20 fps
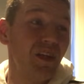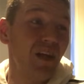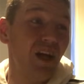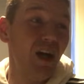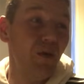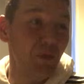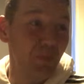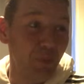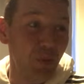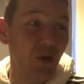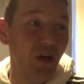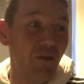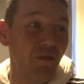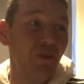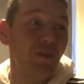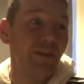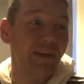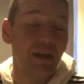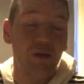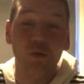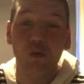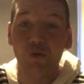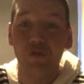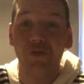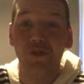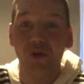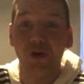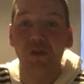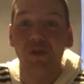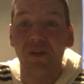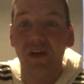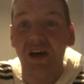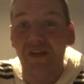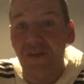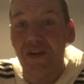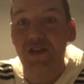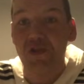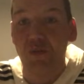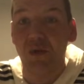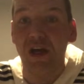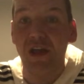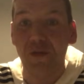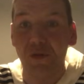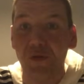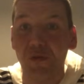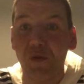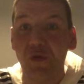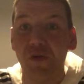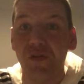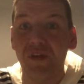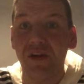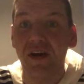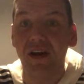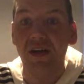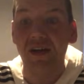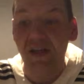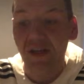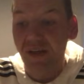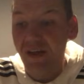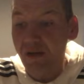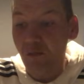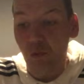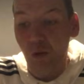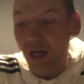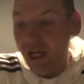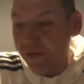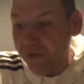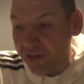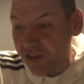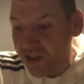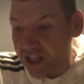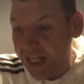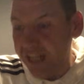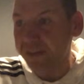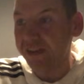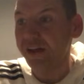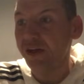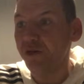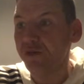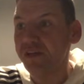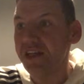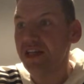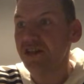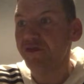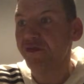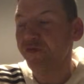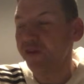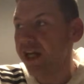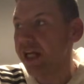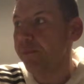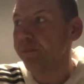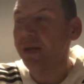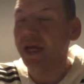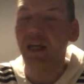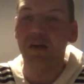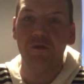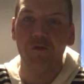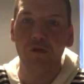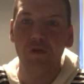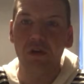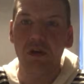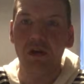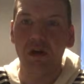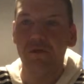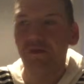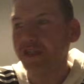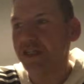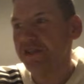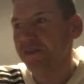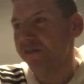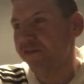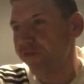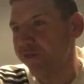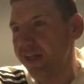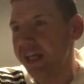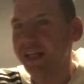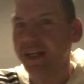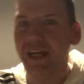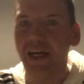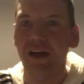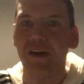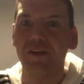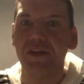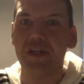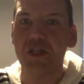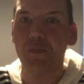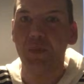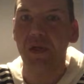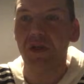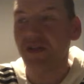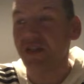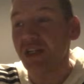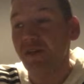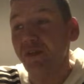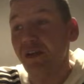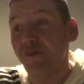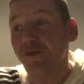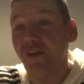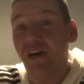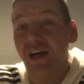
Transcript: would put everything I owned on that. That's why they're doing that, and why they're sending out these fake benefit recoveries and fake earnings. Because even if it